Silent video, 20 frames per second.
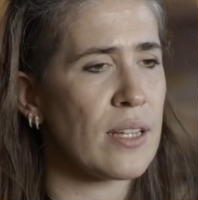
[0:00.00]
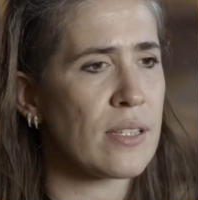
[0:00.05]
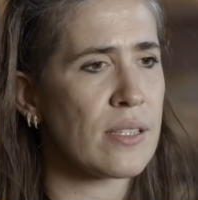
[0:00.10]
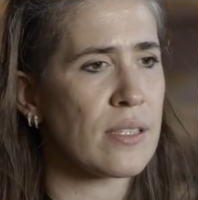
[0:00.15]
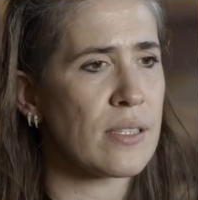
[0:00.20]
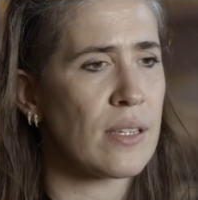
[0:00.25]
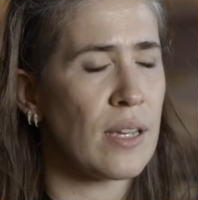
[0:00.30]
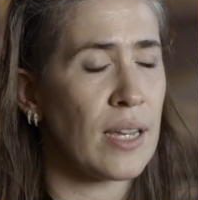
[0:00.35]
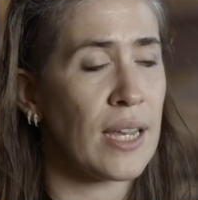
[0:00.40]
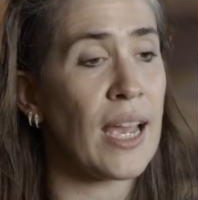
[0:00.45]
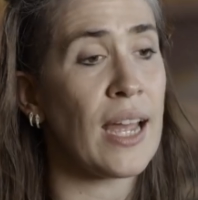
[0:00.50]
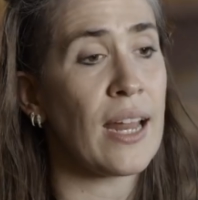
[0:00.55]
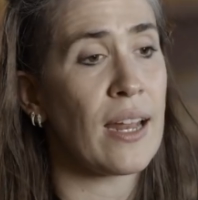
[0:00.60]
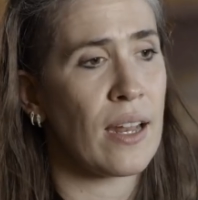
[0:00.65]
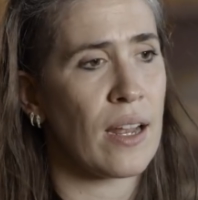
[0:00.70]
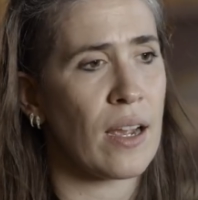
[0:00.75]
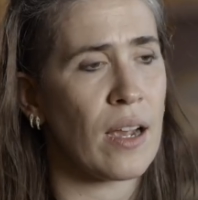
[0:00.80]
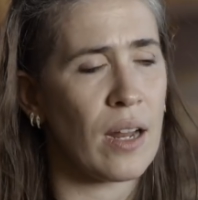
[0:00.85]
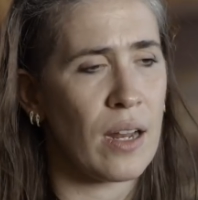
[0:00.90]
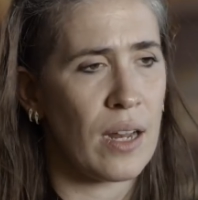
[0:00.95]
this,
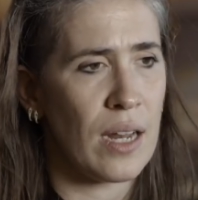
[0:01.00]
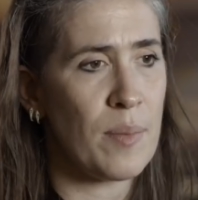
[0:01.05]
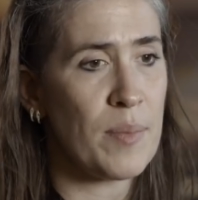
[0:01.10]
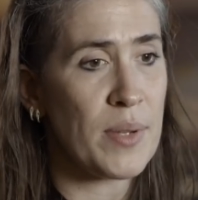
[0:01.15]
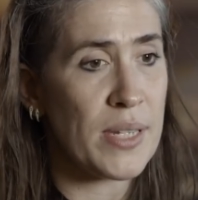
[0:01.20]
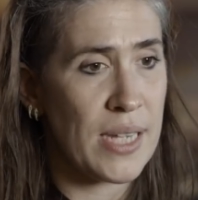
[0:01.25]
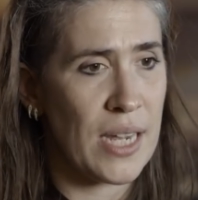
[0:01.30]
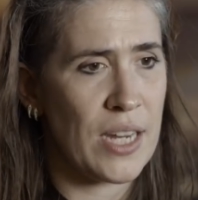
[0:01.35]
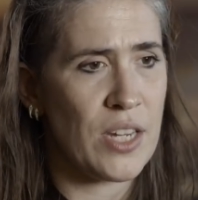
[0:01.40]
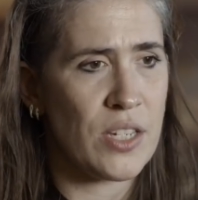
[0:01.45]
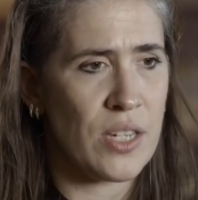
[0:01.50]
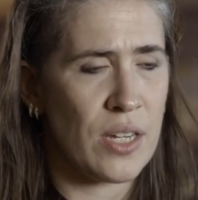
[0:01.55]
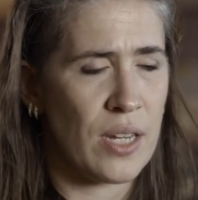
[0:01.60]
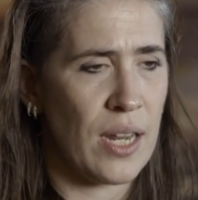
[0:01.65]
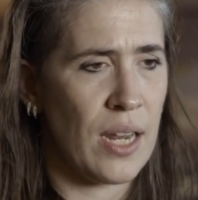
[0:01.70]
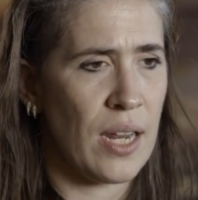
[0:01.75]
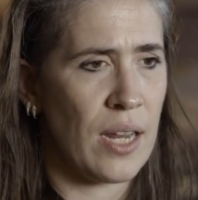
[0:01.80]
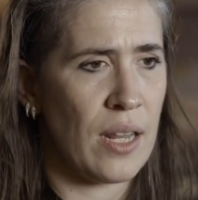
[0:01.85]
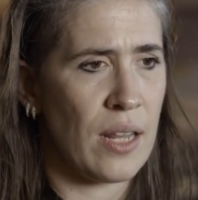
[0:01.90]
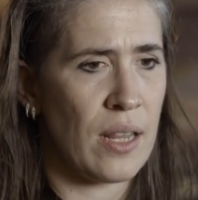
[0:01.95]
again, a kind of
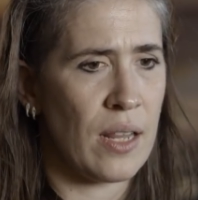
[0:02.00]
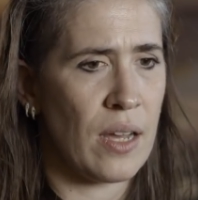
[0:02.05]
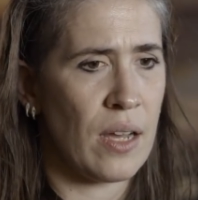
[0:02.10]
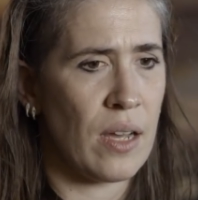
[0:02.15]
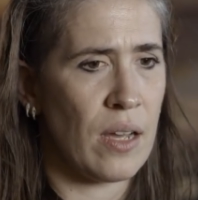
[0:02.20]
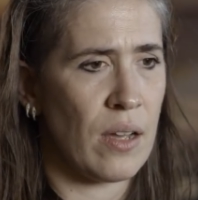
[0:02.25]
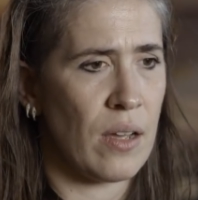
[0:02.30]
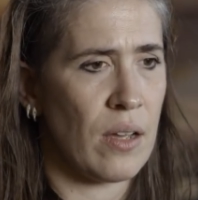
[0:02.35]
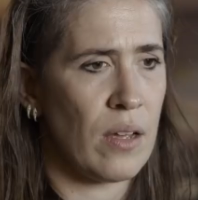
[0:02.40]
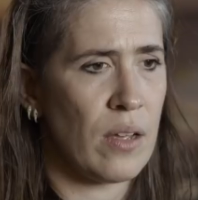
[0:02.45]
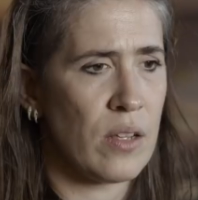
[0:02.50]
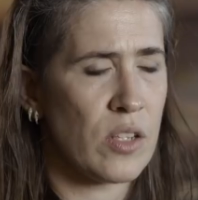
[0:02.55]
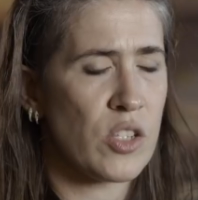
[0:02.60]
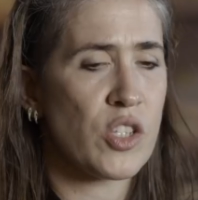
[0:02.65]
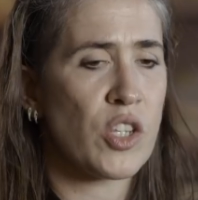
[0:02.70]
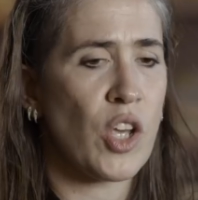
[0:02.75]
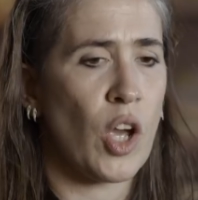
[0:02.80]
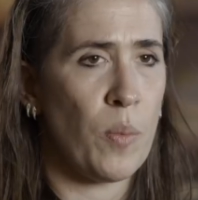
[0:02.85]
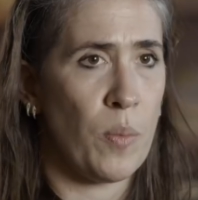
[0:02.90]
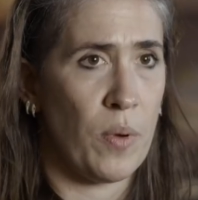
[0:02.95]
limitation in the
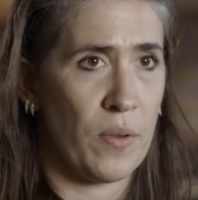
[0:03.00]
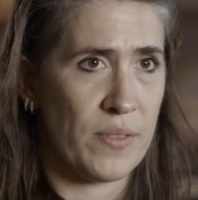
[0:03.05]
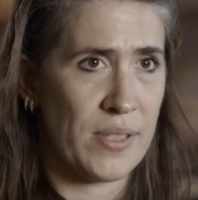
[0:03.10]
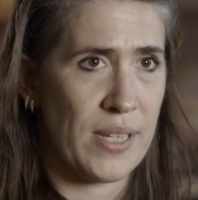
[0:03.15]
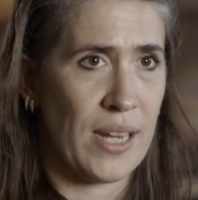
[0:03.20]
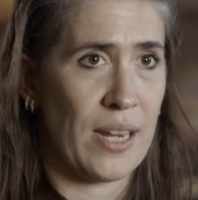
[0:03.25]
scope of